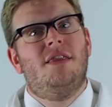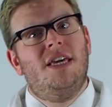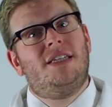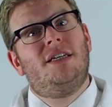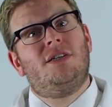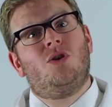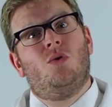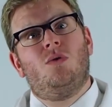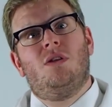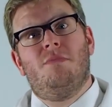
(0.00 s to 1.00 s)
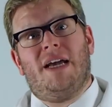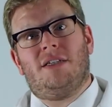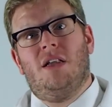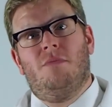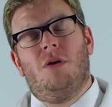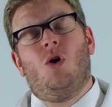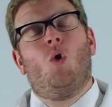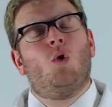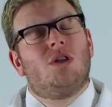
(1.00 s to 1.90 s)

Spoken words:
This is called the mass number, or